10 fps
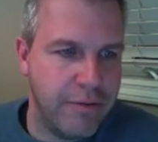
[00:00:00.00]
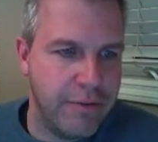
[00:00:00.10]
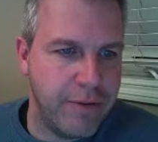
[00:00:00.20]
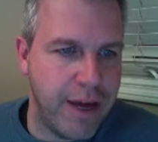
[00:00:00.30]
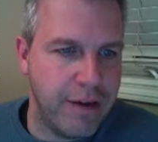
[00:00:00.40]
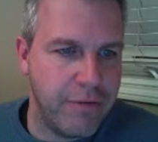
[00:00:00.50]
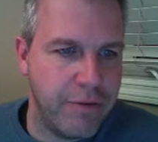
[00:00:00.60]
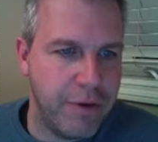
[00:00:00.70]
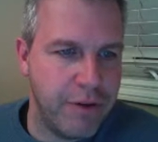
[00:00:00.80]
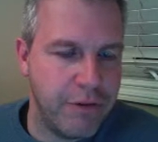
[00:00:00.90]

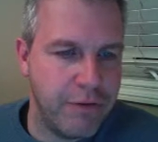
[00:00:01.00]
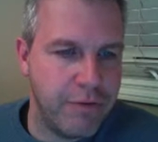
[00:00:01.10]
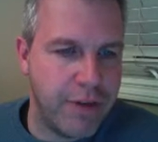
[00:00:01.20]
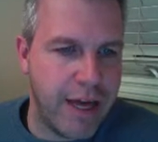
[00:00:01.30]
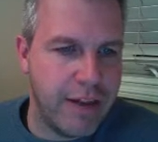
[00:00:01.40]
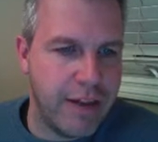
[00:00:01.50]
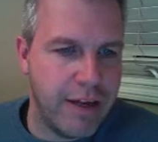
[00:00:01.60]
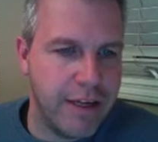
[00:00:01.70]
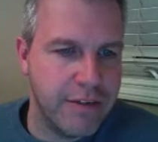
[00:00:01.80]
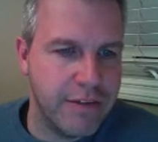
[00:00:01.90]
information or flat
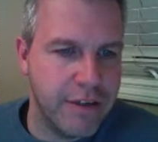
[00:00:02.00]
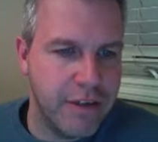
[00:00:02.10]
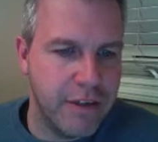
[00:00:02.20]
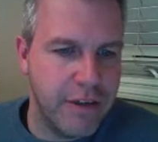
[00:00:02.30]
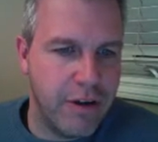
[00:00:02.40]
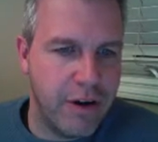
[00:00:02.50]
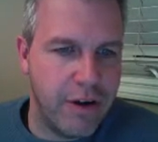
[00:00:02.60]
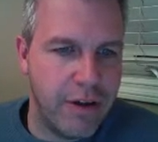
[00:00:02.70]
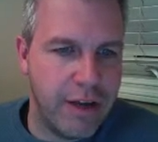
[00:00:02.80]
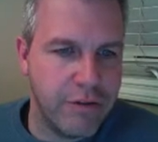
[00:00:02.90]
lines on our
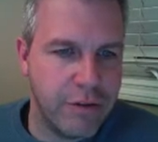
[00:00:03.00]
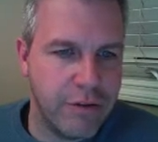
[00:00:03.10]
last one.